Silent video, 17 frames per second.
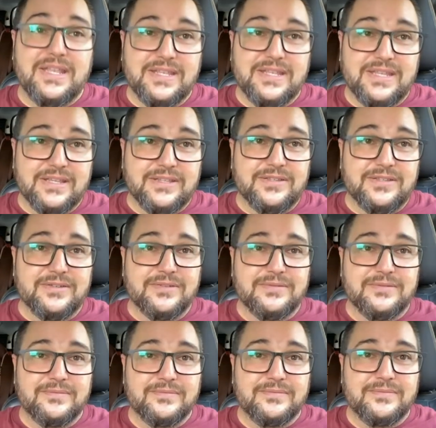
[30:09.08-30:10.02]
be
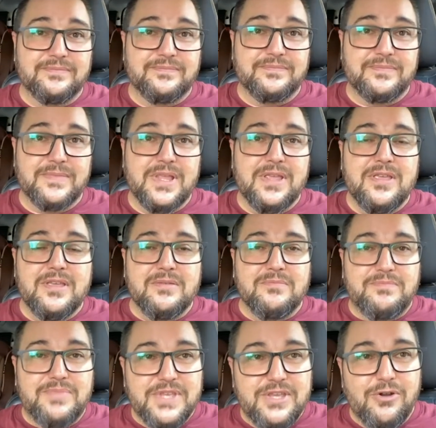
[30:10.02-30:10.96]
open-minded.
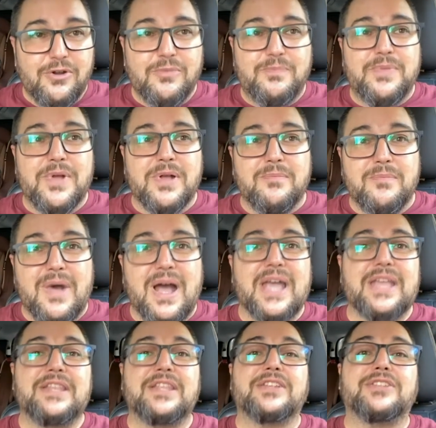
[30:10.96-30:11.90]
Be
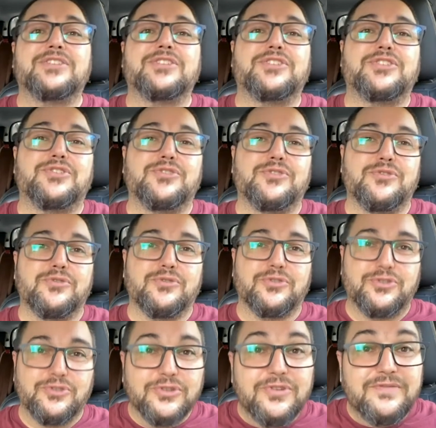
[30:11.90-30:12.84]
open-minded
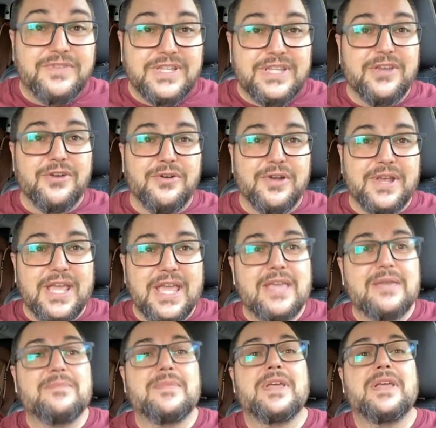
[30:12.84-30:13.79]
to the video
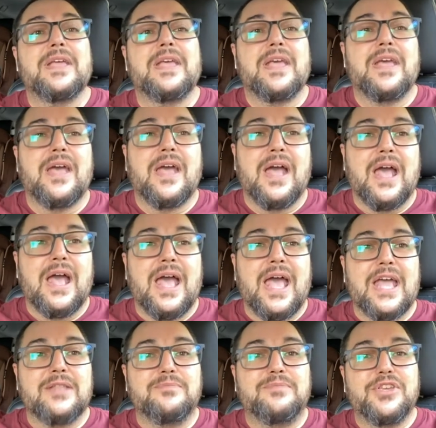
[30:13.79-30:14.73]
game,
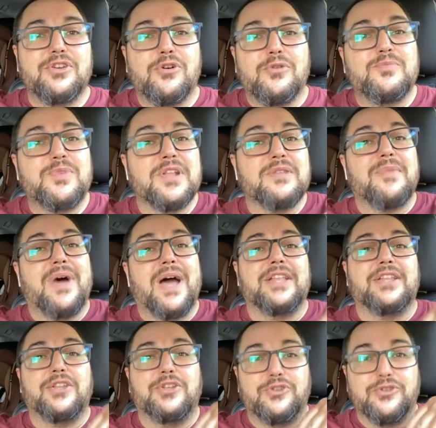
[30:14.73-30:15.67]
and be
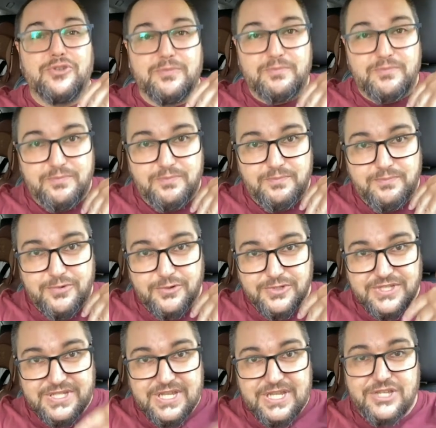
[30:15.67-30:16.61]
open-minded to the
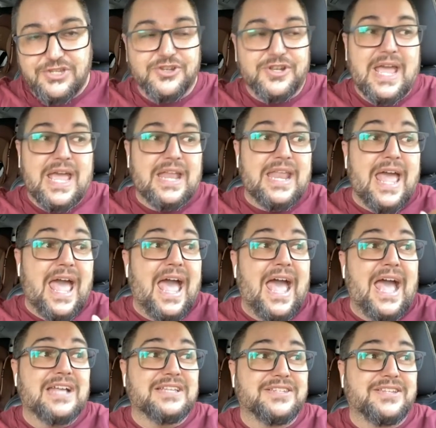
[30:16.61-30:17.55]
procedure, and
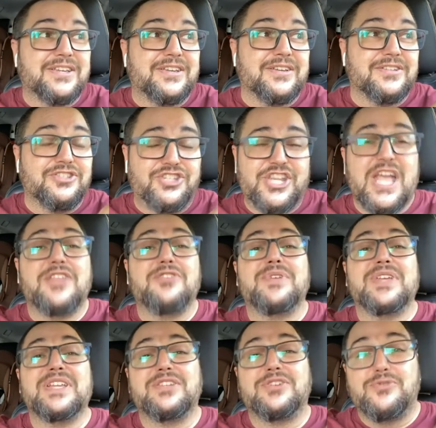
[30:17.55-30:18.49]
ask genuine
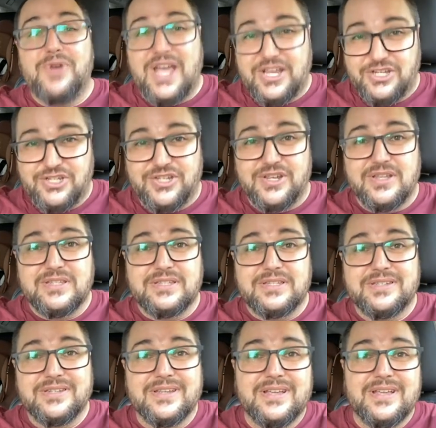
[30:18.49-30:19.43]
questions.
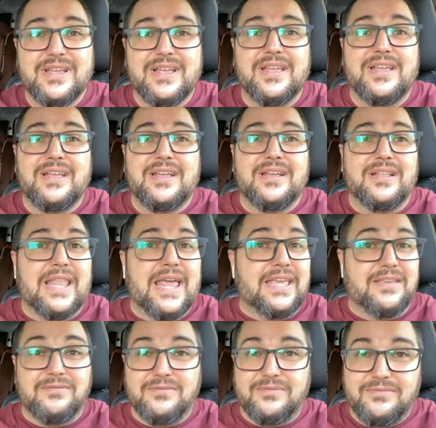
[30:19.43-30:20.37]
Like,
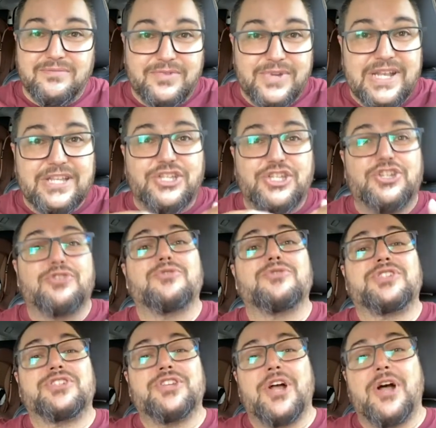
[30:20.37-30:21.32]
really show
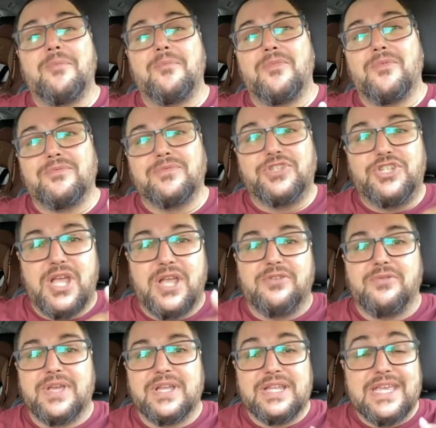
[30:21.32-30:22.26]
some genuine
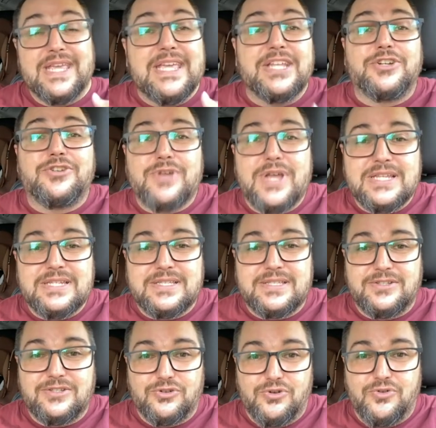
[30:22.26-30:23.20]
interest
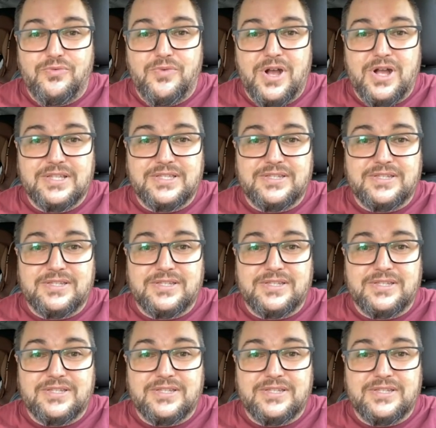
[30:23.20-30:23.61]
towards